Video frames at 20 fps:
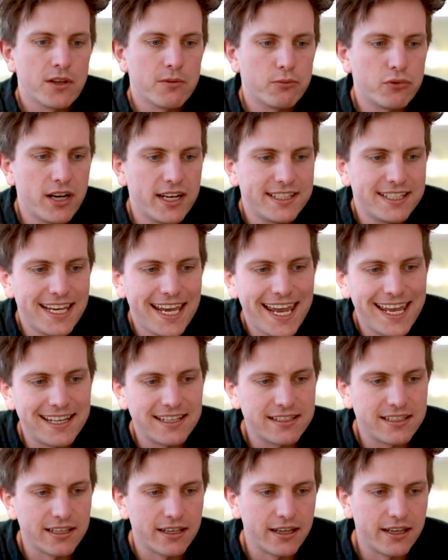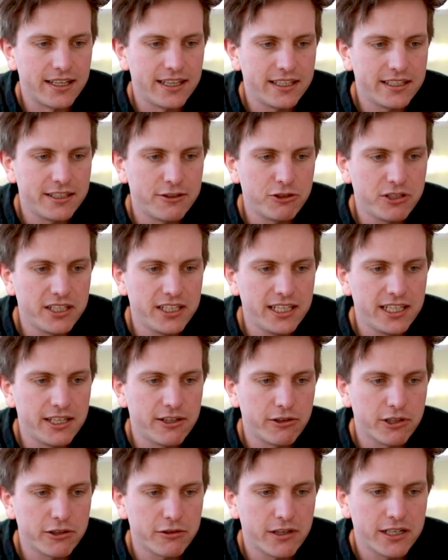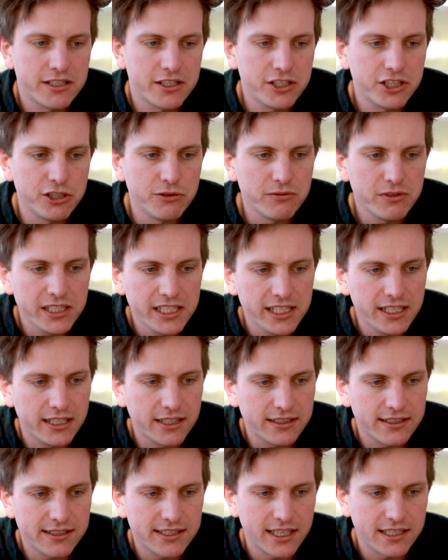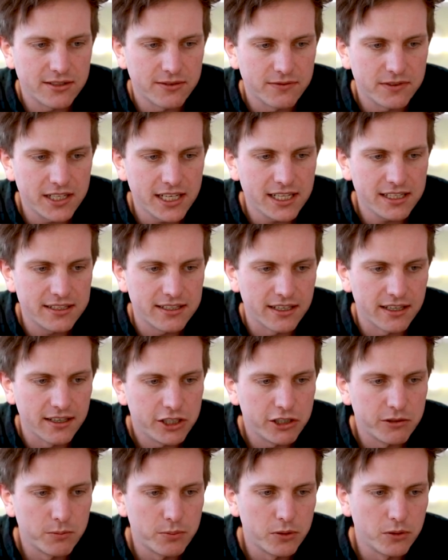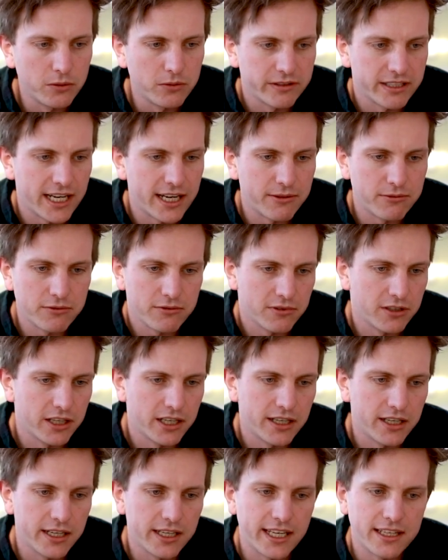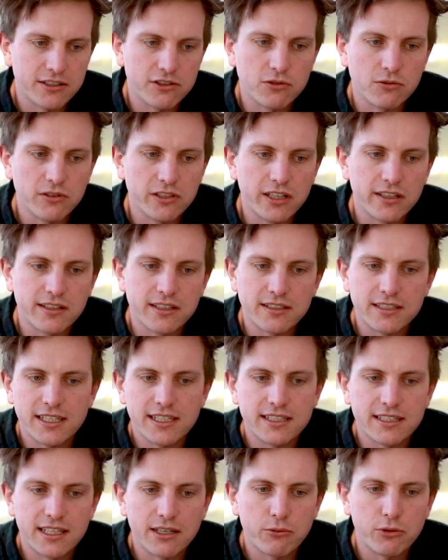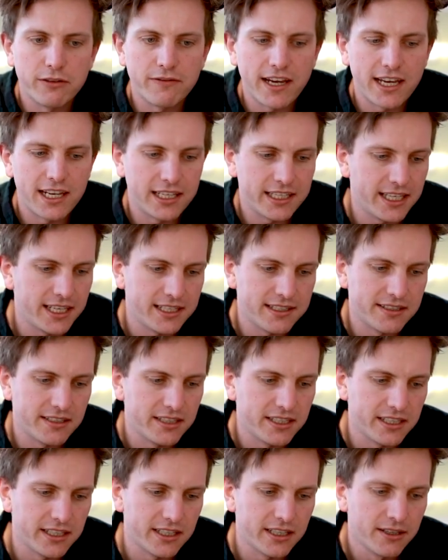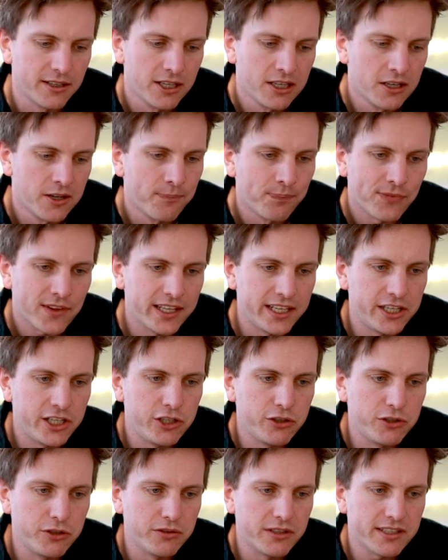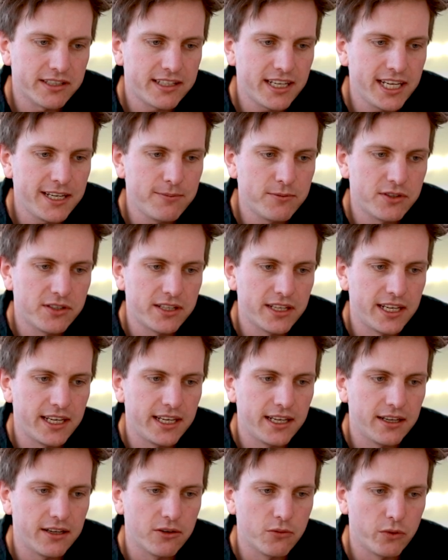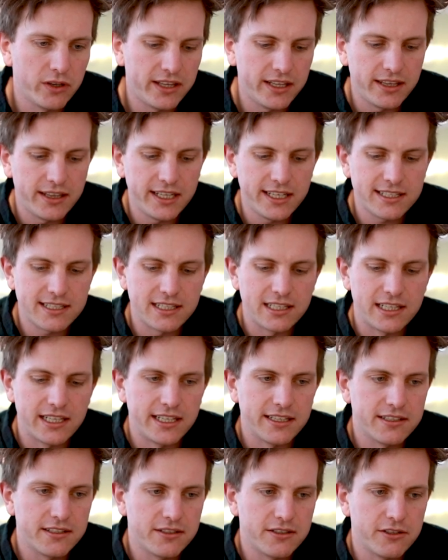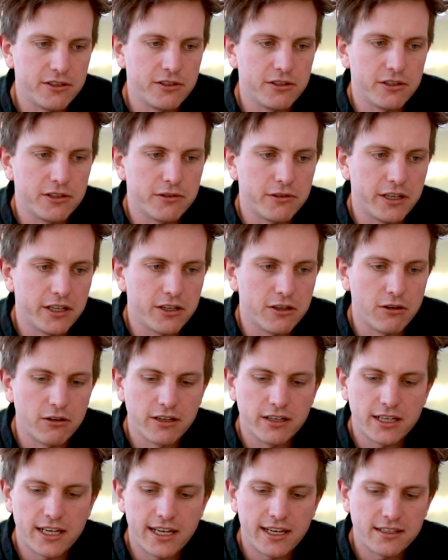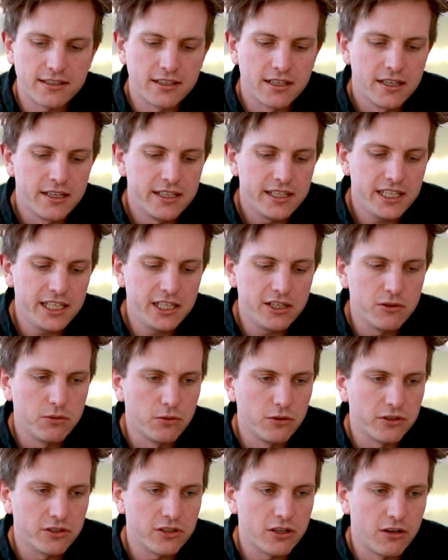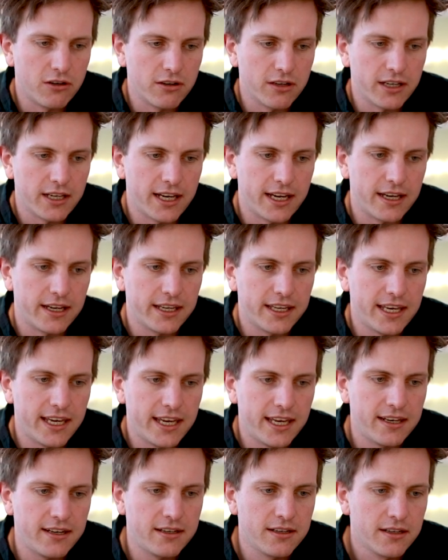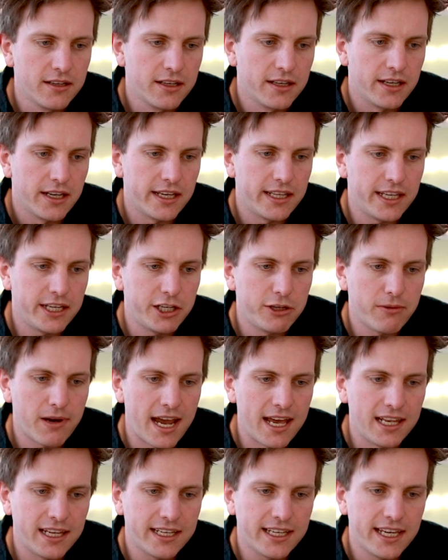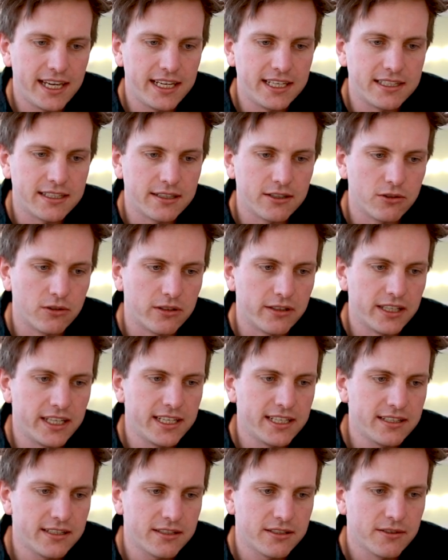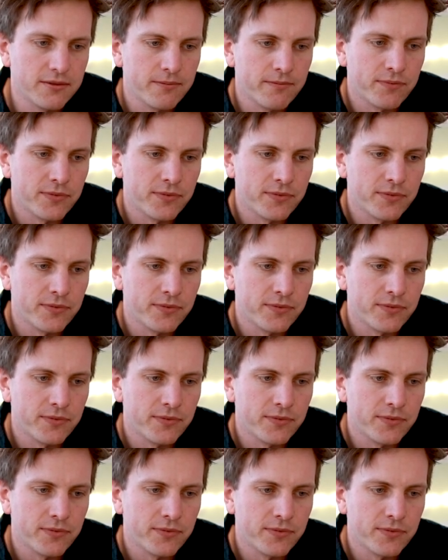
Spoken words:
Press enter, and you see here it creates a unique set of data. And you can pull down against all the other data that we've allocated here. And then you do the same thing within this list. So you can create concat, equals concat again, and then you allocate all this.